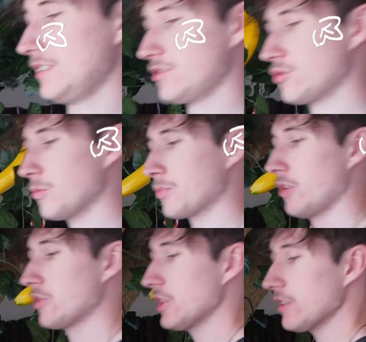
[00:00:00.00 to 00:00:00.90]
a school
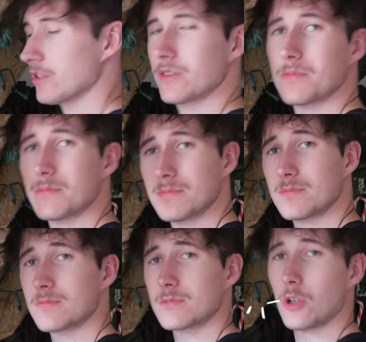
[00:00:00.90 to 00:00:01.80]
project
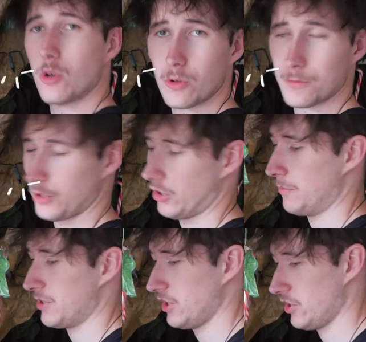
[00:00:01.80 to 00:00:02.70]
or for a
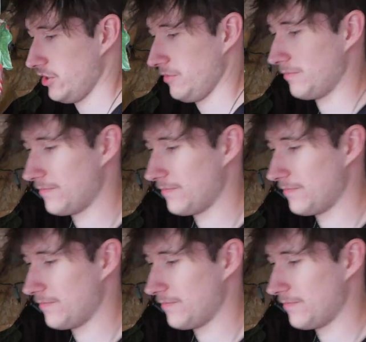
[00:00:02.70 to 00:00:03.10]
competition.